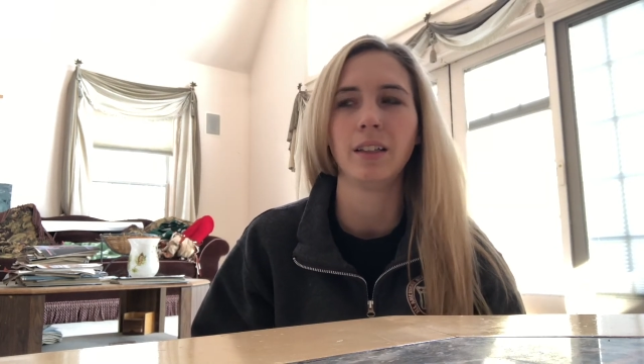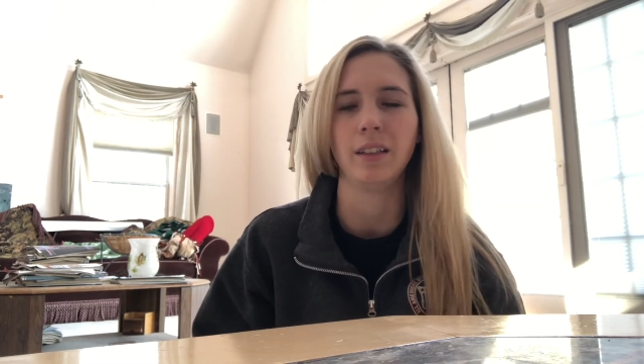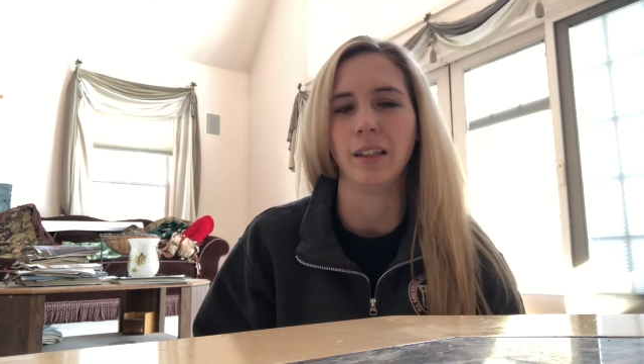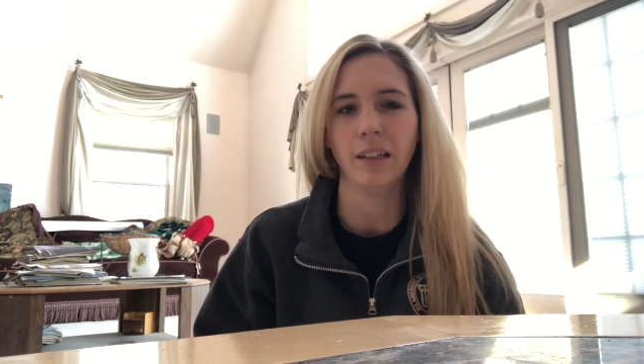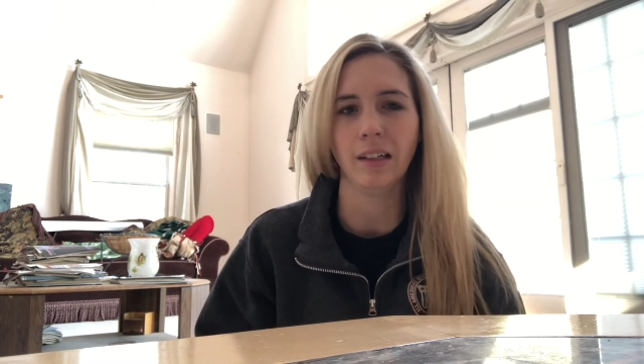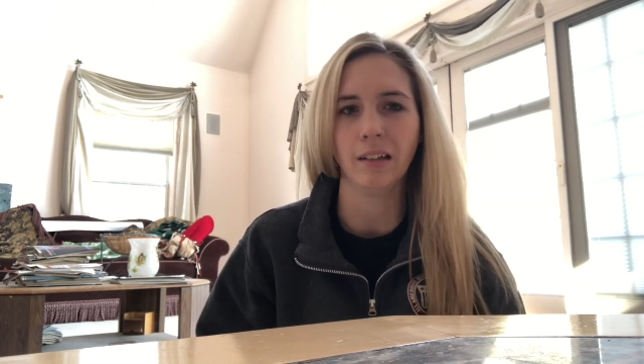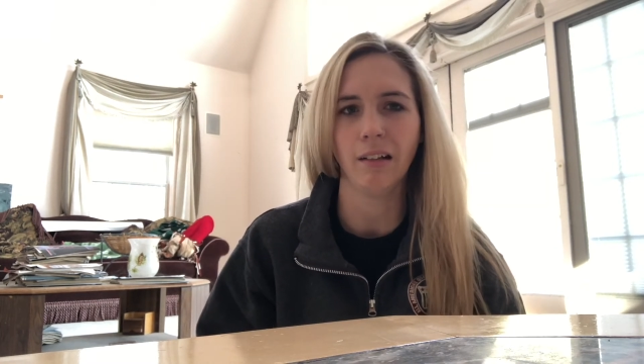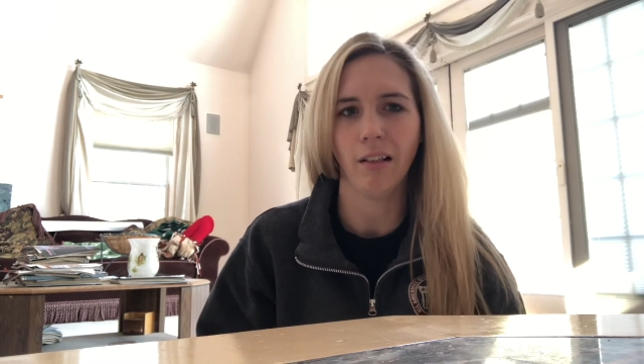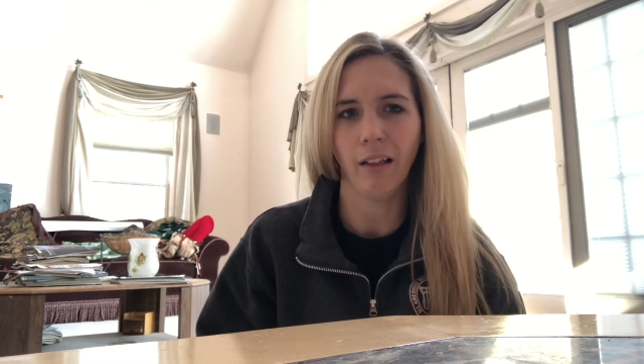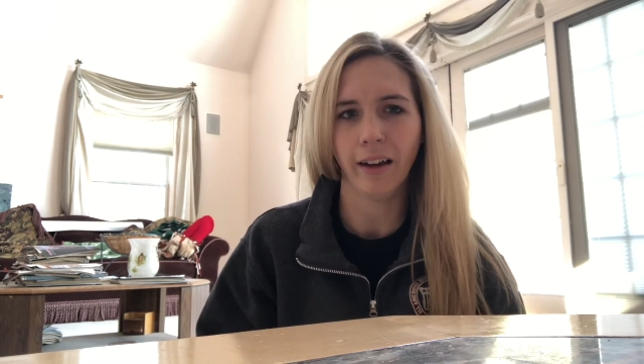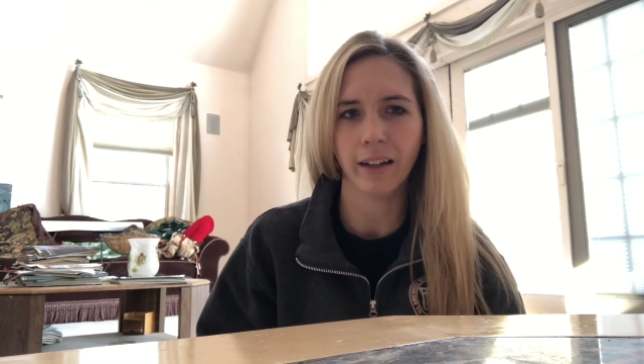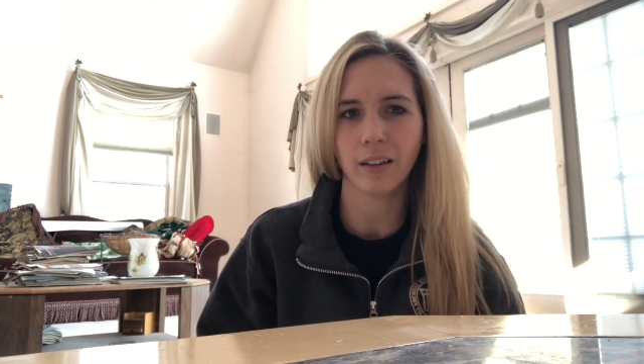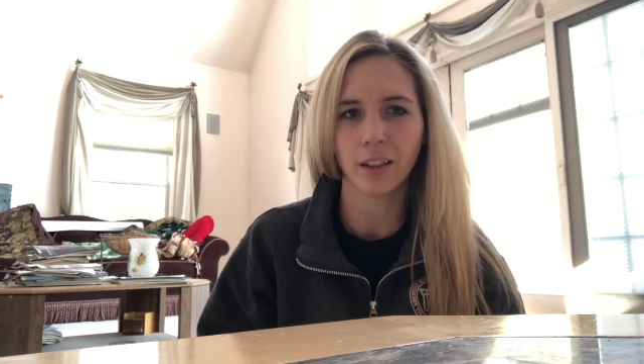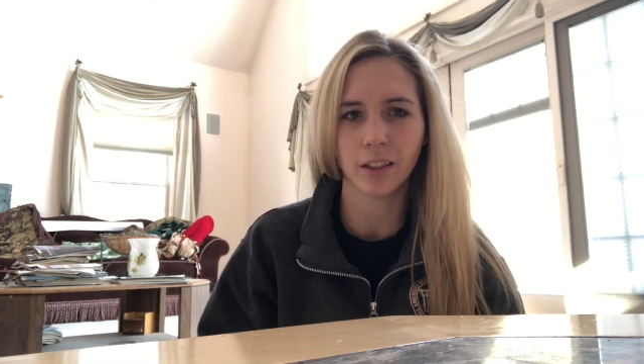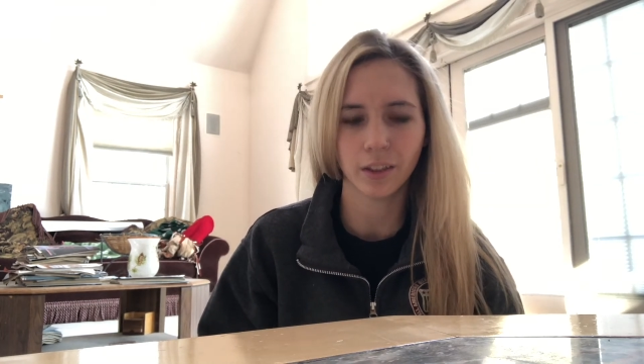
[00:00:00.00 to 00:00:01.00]
He don't
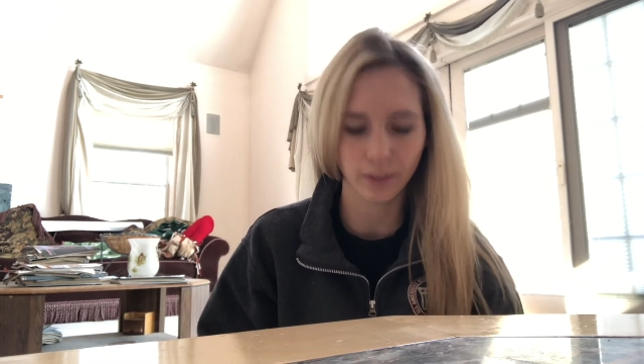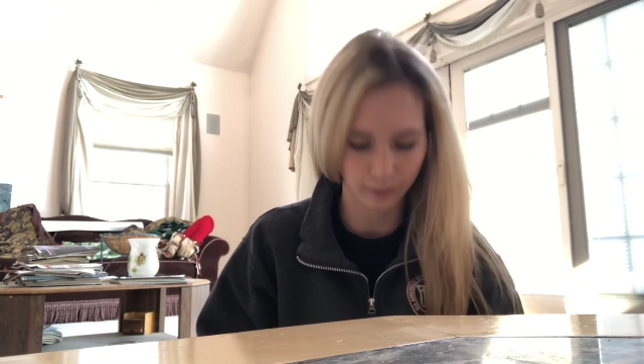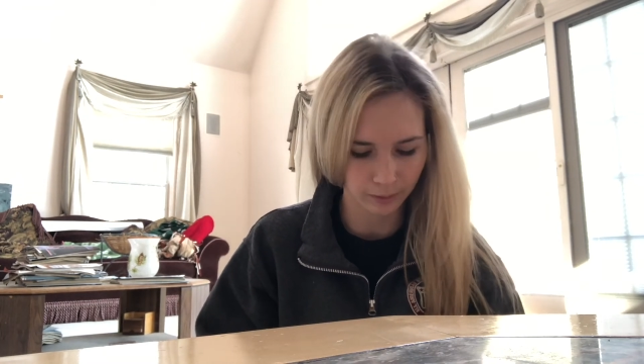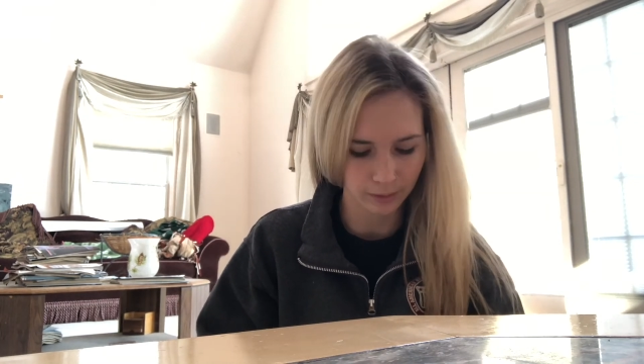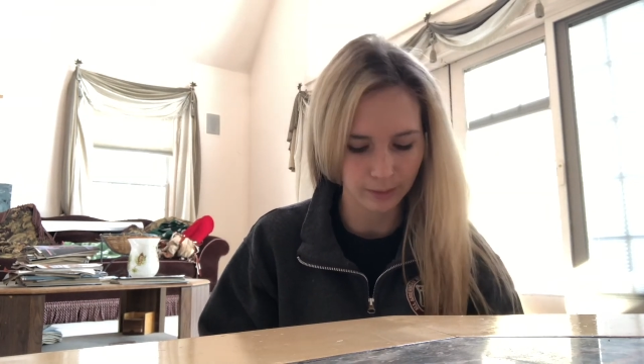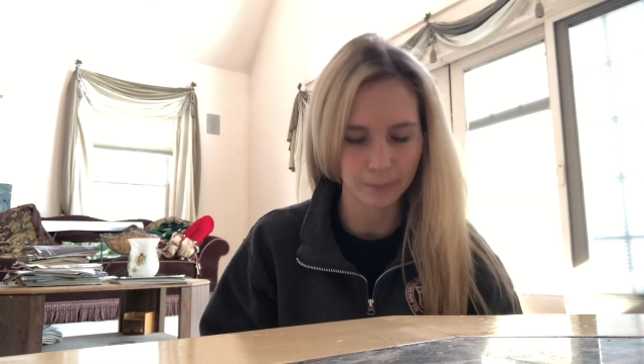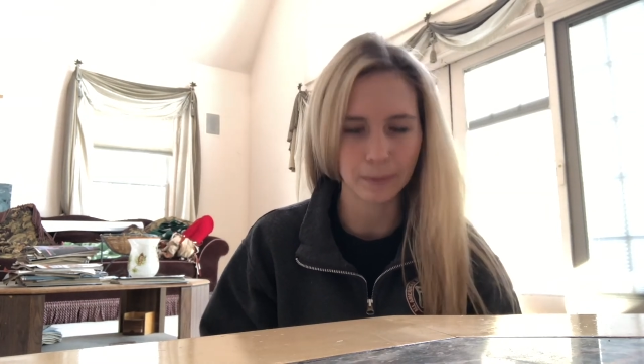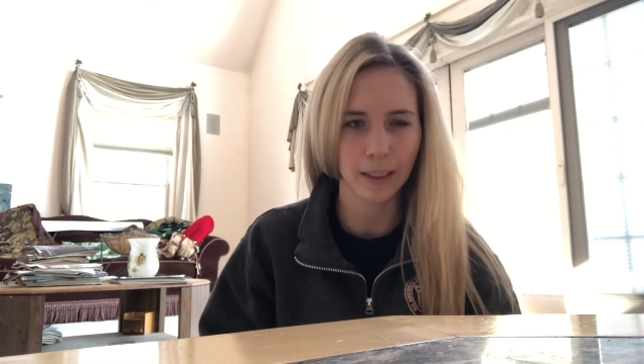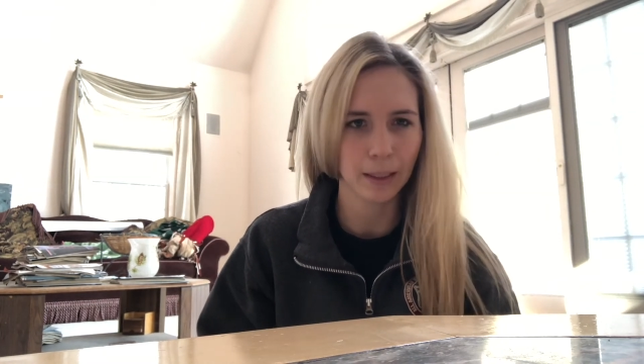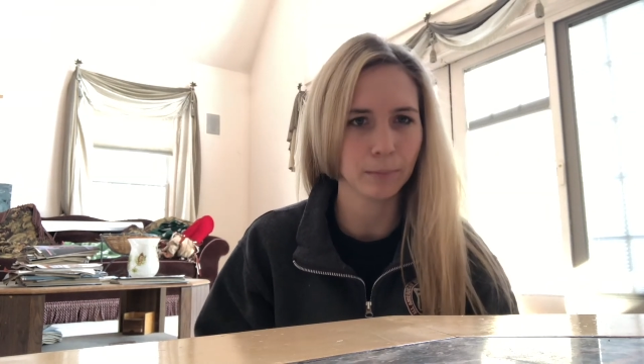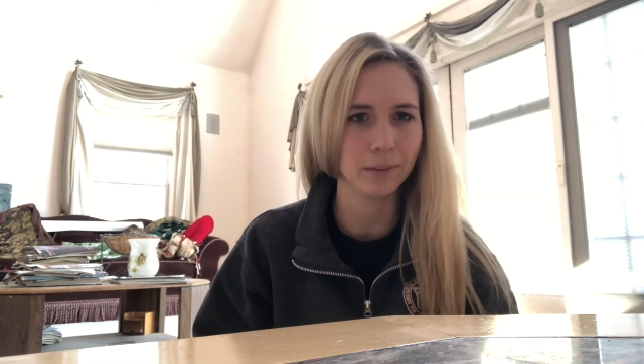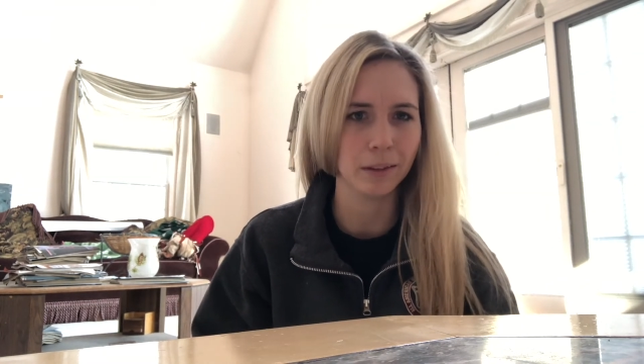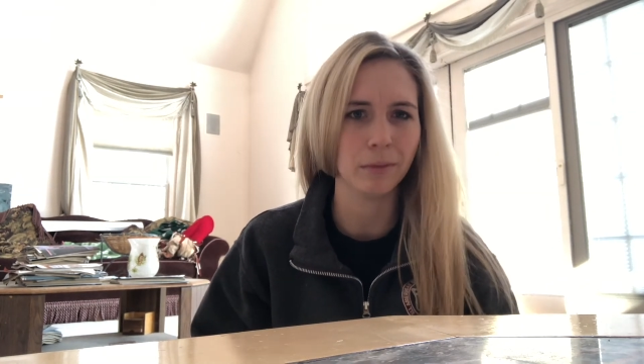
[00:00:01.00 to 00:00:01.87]
like those, and sometimes